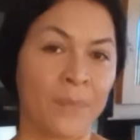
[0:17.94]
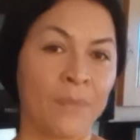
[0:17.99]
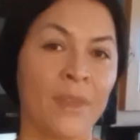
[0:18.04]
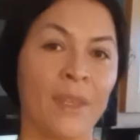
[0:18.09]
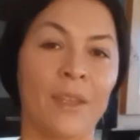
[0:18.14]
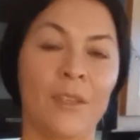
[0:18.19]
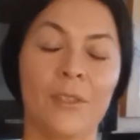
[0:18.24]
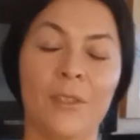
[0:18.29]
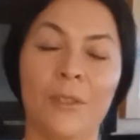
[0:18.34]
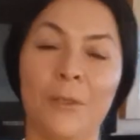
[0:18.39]

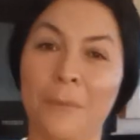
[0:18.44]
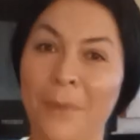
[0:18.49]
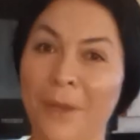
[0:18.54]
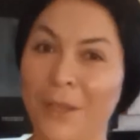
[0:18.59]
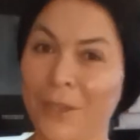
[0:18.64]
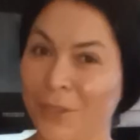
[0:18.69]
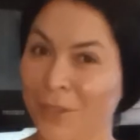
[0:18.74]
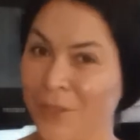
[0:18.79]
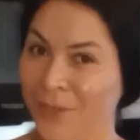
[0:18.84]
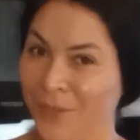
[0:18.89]

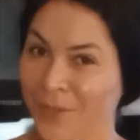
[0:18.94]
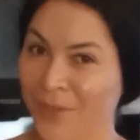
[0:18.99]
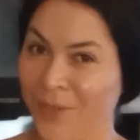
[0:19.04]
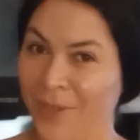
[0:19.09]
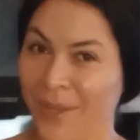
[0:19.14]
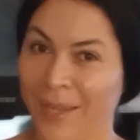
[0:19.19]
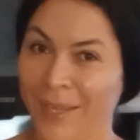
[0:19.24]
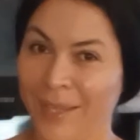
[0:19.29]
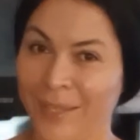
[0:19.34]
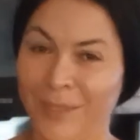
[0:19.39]
Special
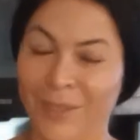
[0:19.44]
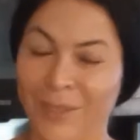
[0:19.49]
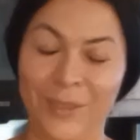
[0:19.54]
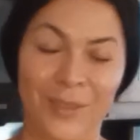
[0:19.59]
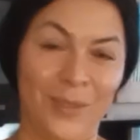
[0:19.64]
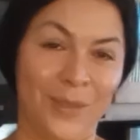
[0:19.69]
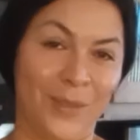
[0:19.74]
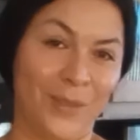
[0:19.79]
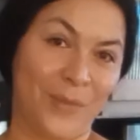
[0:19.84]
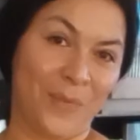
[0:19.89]
like
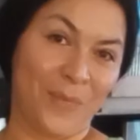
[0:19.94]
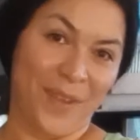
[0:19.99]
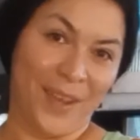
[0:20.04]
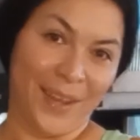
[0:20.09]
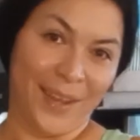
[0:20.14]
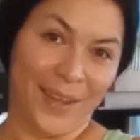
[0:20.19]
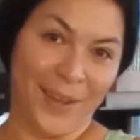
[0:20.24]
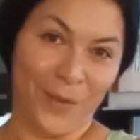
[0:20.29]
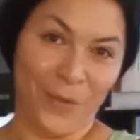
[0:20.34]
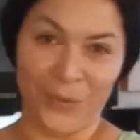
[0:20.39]
to
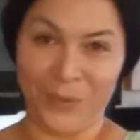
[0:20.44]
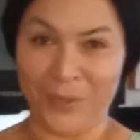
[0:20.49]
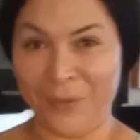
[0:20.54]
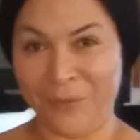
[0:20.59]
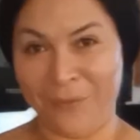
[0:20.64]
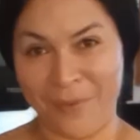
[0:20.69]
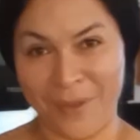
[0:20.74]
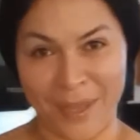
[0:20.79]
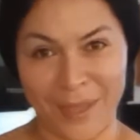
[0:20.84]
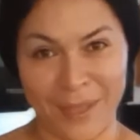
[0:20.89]
my
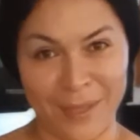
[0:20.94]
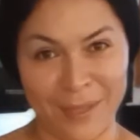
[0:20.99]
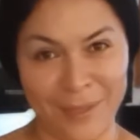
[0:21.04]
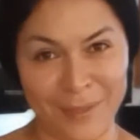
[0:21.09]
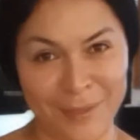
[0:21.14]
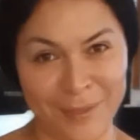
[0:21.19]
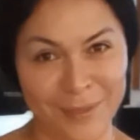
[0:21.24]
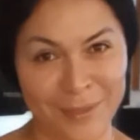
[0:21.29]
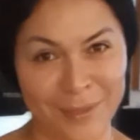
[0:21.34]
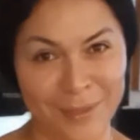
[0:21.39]

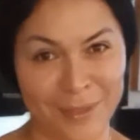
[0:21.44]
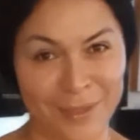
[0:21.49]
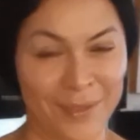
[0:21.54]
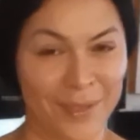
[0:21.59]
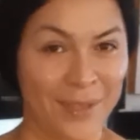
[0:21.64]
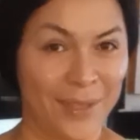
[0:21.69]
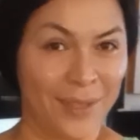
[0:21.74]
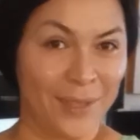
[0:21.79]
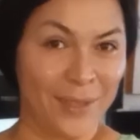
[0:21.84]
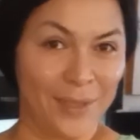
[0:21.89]
OnlyFans
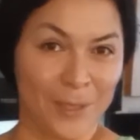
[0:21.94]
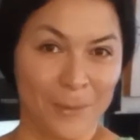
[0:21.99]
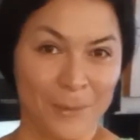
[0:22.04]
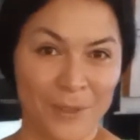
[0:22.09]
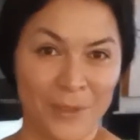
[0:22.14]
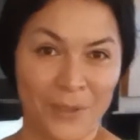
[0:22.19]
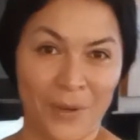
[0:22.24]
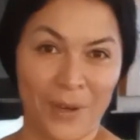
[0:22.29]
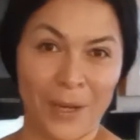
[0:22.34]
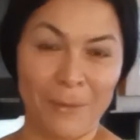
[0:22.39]

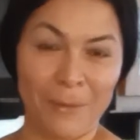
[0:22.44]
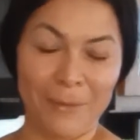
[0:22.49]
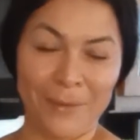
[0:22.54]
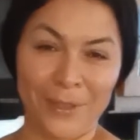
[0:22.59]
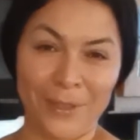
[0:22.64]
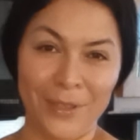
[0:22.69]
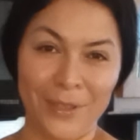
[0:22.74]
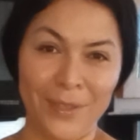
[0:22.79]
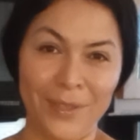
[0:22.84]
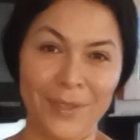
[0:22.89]

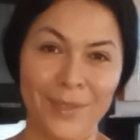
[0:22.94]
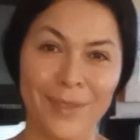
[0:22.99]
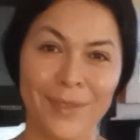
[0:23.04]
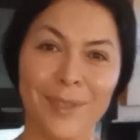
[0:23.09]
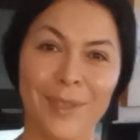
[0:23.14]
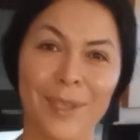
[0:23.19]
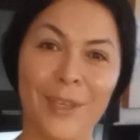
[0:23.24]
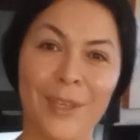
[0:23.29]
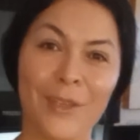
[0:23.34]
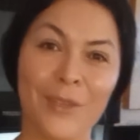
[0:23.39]
subscribers.
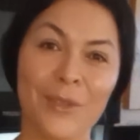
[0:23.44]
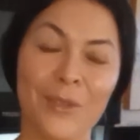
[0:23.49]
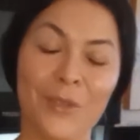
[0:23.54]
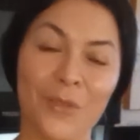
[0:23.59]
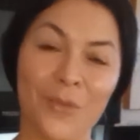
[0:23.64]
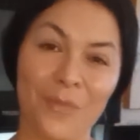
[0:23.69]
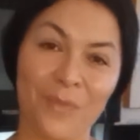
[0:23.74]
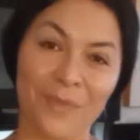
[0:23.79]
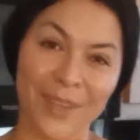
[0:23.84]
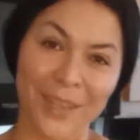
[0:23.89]
Thank you
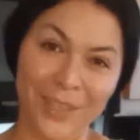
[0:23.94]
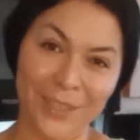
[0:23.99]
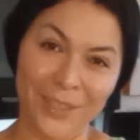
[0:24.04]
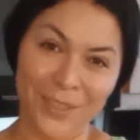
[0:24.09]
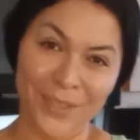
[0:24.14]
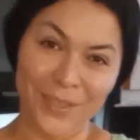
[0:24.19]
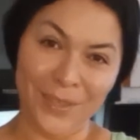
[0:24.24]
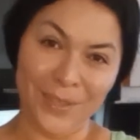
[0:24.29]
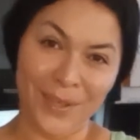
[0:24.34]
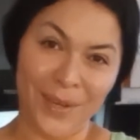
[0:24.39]
so
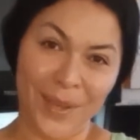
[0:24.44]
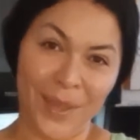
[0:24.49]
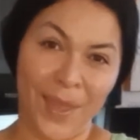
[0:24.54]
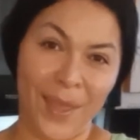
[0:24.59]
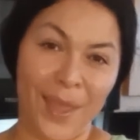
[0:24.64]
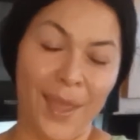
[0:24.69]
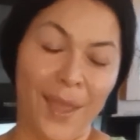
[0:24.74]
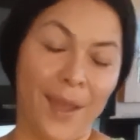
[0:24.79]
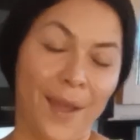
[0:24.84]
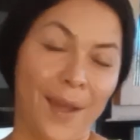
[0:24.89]
much.
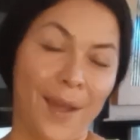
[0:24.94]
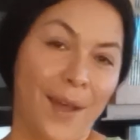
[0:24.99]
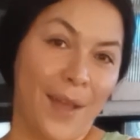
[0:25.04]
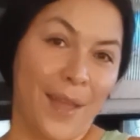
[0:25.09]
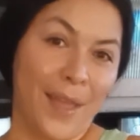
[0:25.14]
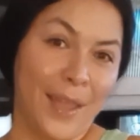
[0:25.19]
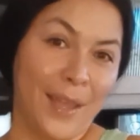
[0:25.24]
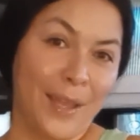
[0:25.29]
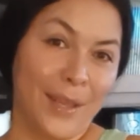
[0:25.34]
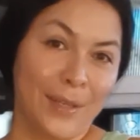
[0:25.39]

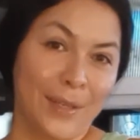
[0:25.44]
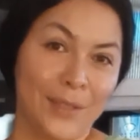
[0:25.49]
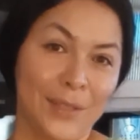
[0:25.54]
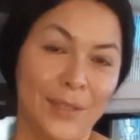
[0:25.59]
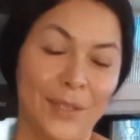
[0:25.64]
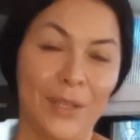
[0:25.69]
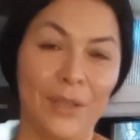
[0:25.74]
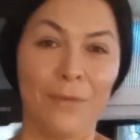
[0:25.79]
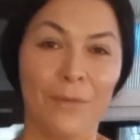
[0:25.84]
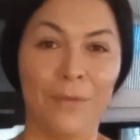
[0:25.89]
And
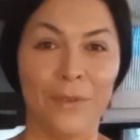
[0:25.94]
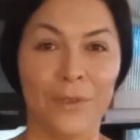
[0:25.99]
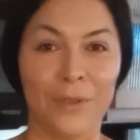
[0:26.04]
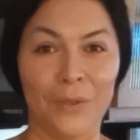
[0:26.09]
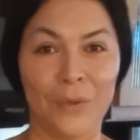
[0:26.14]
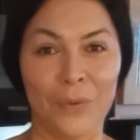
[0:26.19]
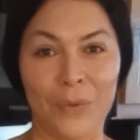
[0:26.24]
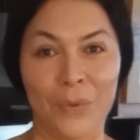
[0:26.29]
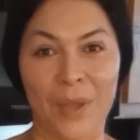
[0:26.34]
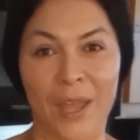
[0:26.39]
if
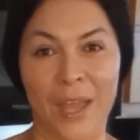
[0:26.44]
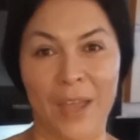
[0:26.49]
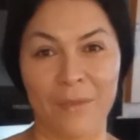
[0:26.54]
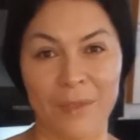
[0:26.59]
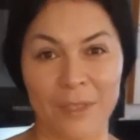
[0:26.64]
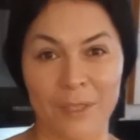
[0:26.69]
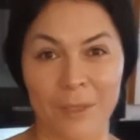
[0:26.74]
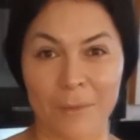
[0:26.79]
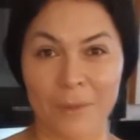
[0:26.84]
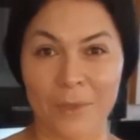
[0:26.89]
you
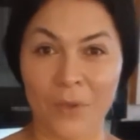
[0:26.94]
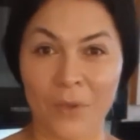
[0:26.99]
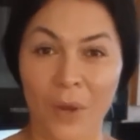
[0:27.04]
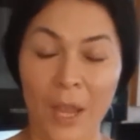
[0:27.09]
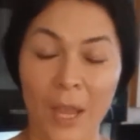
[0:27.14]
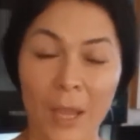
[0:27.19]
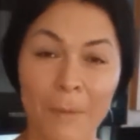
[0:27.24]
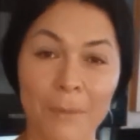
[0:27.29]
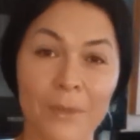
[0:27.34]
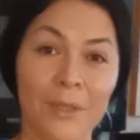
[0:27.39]
haven't
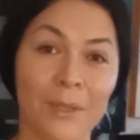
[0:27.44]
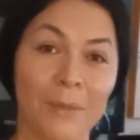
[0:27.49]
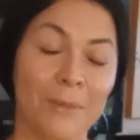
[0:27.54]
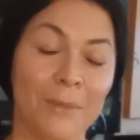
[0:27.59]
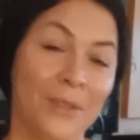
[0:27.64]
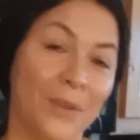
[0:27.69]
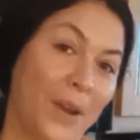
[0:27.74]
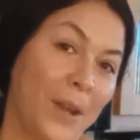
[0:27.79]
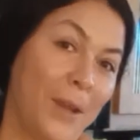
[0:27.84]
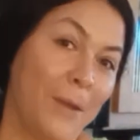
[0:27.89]
subscribed,
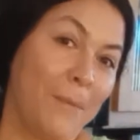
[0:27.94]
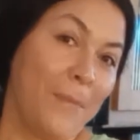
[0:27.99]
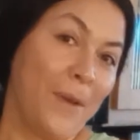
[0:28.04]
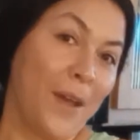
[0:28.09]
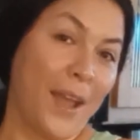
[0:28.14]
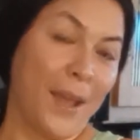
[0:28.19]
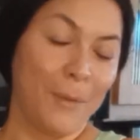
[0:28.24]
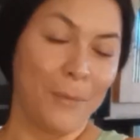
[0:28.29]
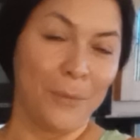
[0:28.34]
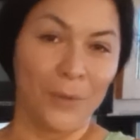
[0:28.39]
subscribe.
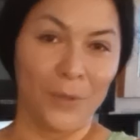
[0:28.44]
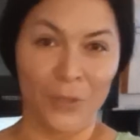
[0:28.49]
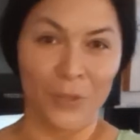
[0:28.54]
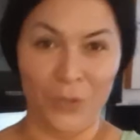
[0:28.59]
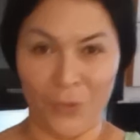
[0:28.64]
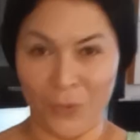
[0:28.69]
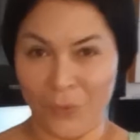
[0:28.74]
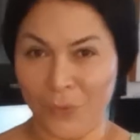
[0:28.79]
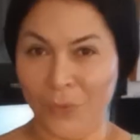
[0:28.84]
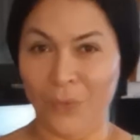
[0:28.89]
I put
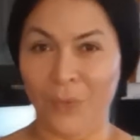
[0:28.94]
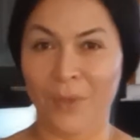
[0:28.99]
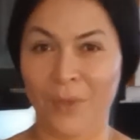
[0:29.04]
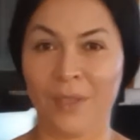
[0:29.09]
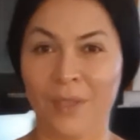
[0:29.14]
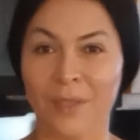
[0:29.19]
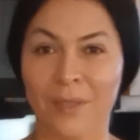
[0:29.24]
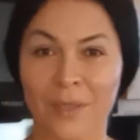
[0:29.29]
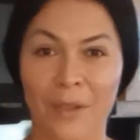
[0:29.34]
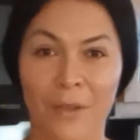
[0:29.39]
new
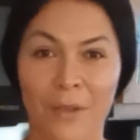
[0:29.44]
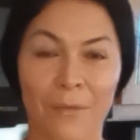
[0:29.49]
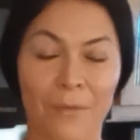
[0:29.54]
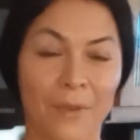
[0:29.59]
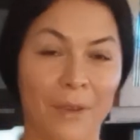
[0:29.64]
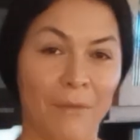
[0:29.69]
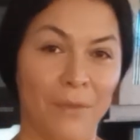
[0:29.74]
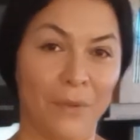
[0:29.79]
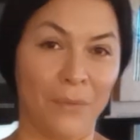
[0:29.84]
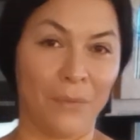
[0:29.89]
stuff
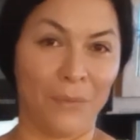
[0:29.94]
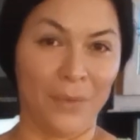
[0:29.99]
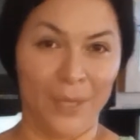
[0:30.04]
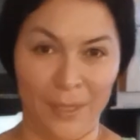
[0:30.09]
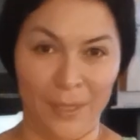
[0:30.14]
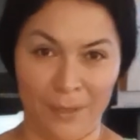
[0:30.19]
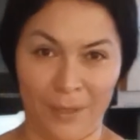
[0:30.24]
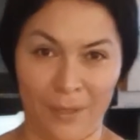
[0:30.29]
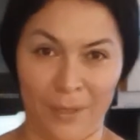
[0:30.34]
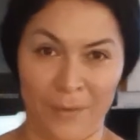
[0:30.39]
every
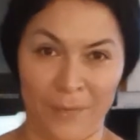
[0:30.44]
week.